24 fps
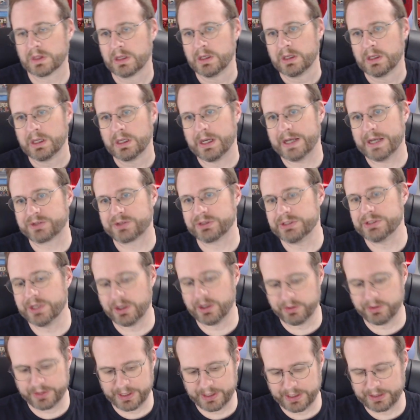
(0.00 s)
I actually
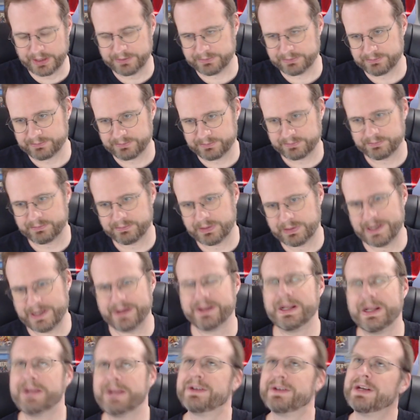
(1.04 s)
know the,
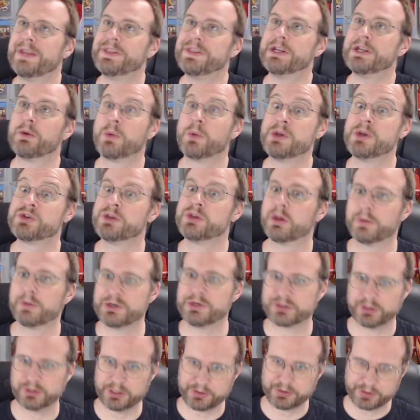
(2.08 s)
not the original
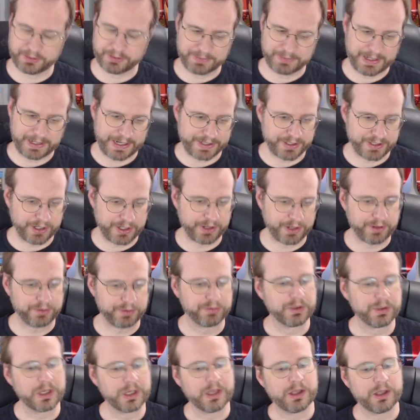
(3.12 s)
owner, but I
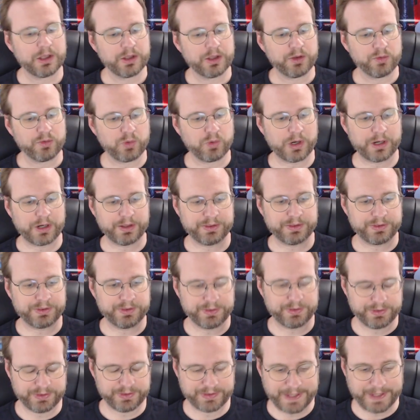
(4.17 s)
know where
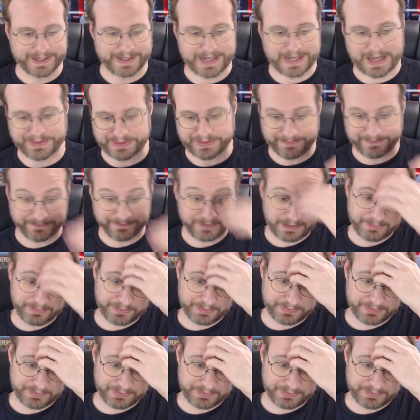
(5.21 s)
they got them from.